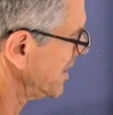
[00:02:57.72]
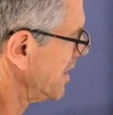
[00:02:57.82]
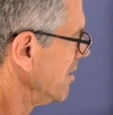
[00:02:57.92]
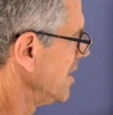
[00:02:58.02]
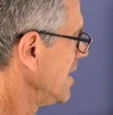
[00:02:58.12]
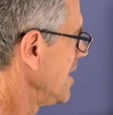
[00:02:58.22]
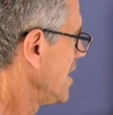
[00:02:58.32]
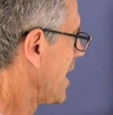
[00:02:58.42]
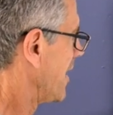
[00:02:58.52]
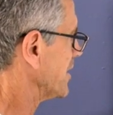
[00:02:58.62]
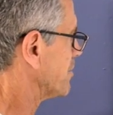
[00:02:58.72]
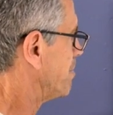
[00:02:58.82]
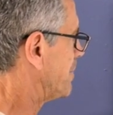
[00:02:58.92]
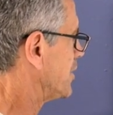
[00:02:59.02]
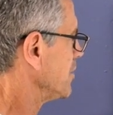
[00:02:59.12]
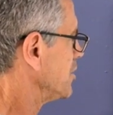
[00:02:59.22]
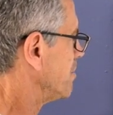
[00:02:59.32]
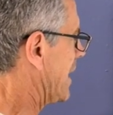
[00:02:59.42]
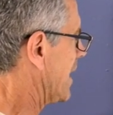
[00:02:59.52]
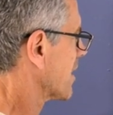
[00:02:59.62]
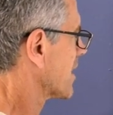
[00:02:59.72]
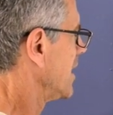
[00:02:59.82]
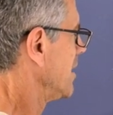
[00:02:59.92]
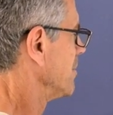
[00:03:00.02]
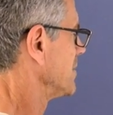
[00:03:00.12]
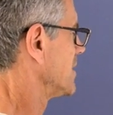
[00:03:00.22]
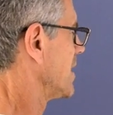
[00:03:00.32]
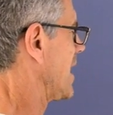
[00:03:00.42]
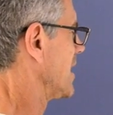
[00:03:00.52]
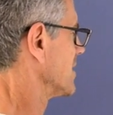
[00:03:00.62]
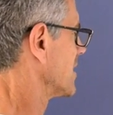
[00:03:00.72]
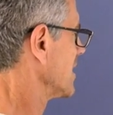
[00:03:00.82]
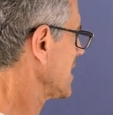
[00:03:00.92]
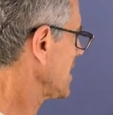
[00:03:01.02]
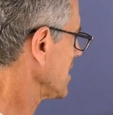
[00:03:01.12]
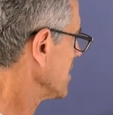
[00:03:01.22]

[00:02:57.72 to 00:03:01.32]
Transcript: you know, and this huge bear comes and it's gonna eat